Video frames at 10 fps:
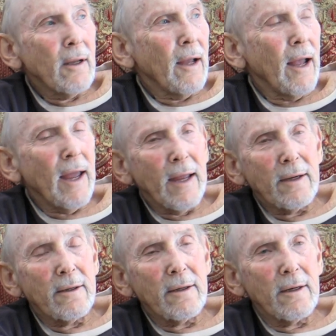
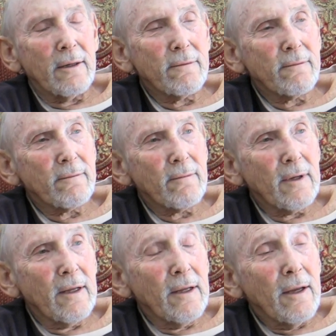and
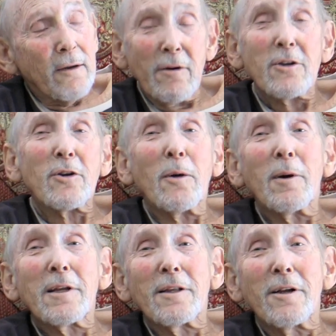eventually I
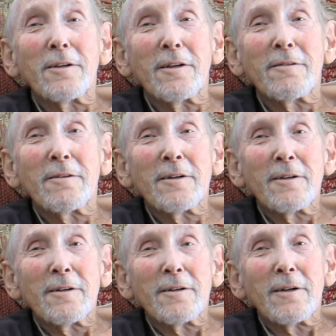went to London,
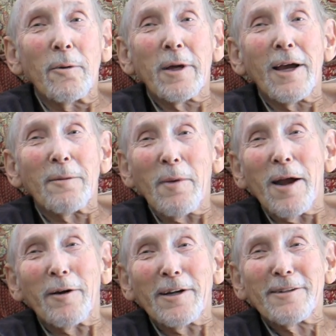and we got
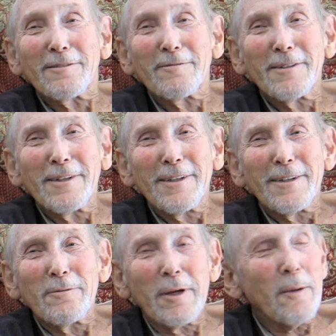married.
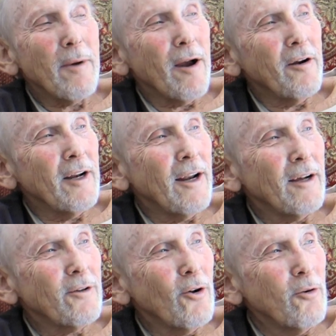We got married in
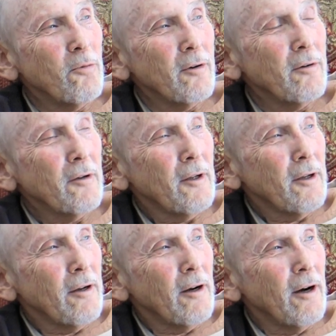October
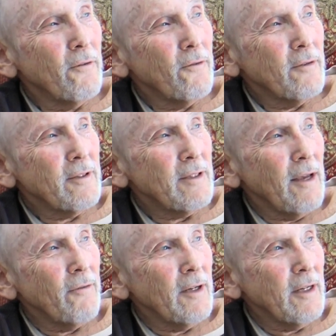of
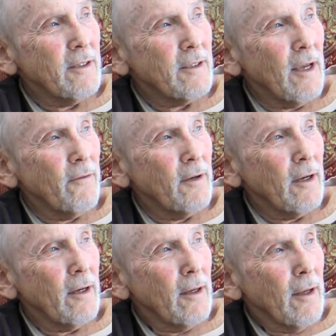'77,
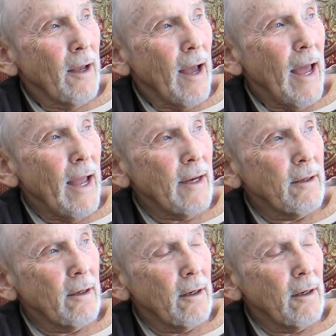and